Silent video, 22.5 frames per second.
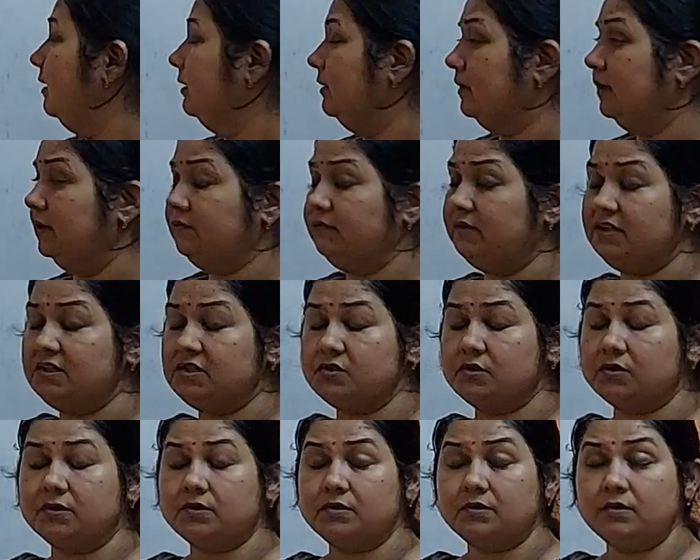Then we
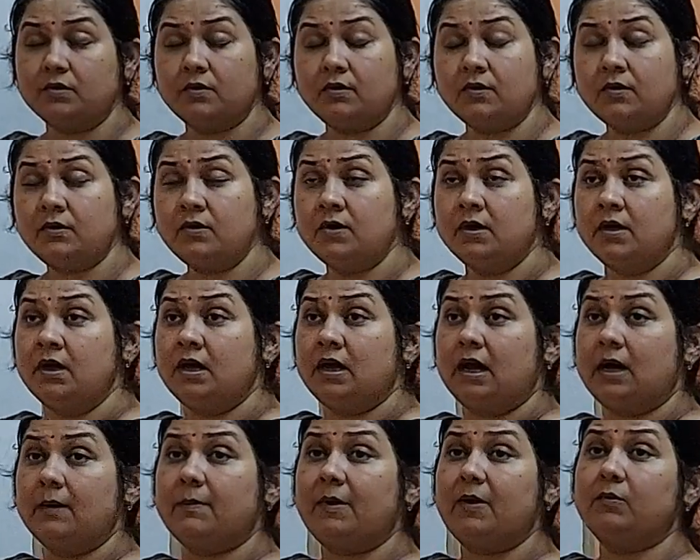should
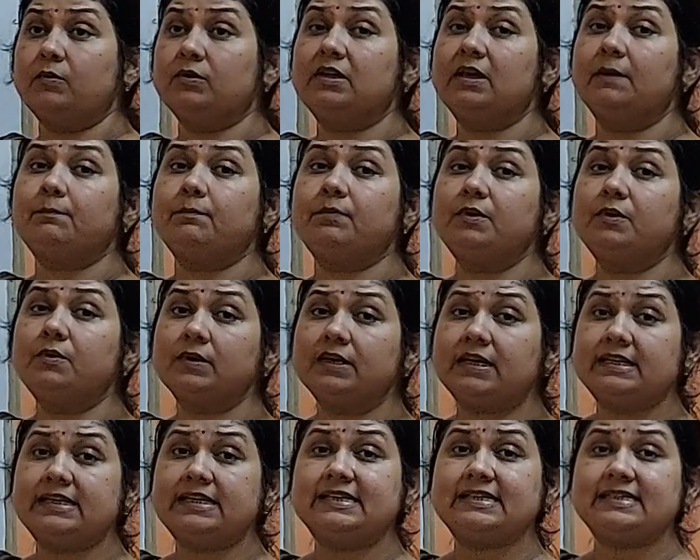know about the
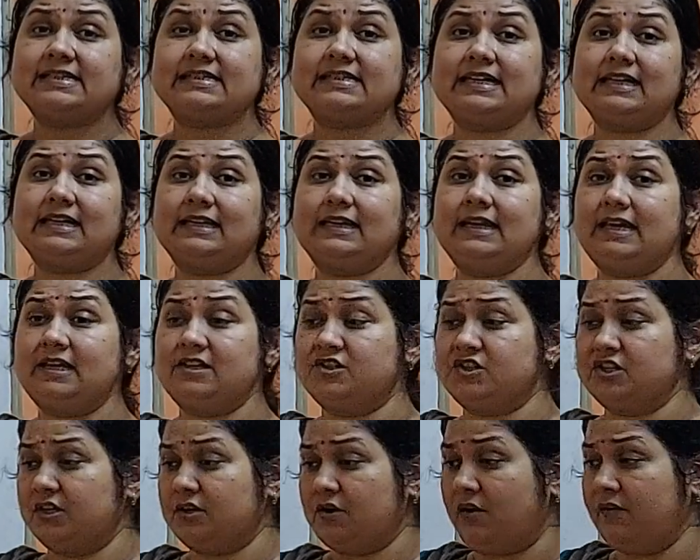pluralistic
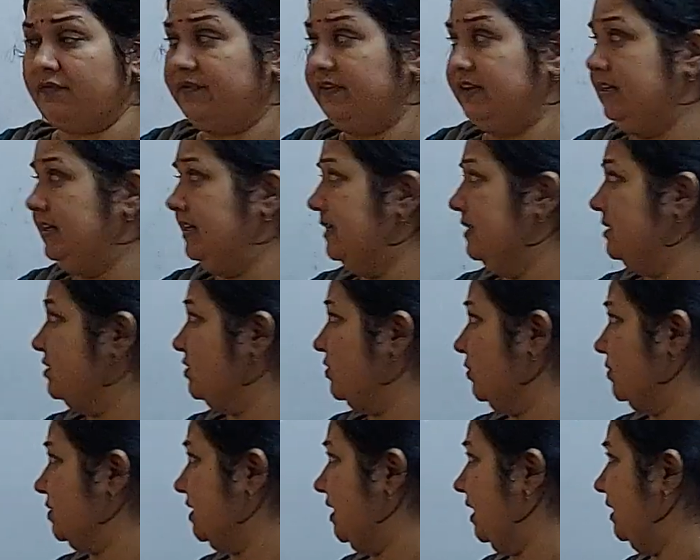nature of Indian
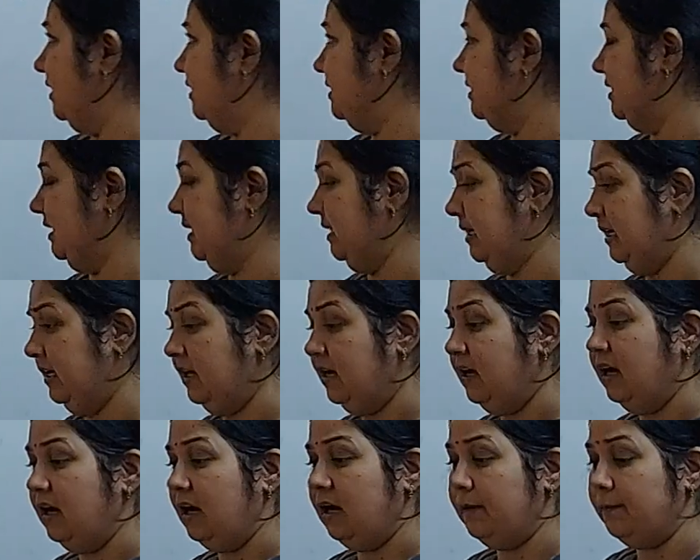
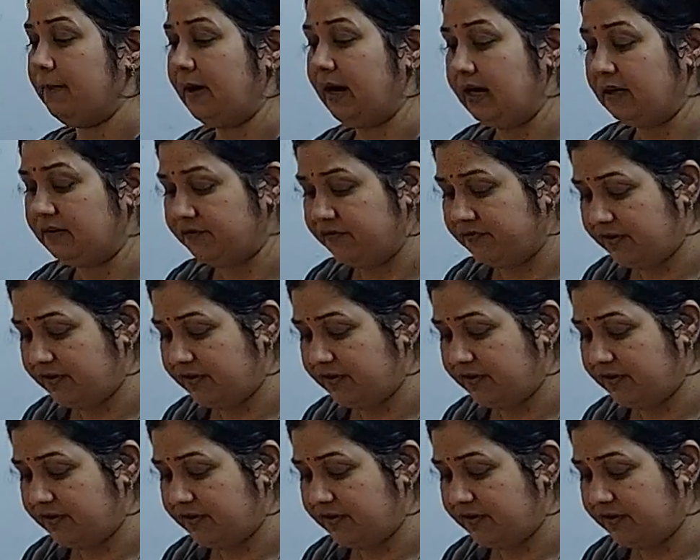society. Apart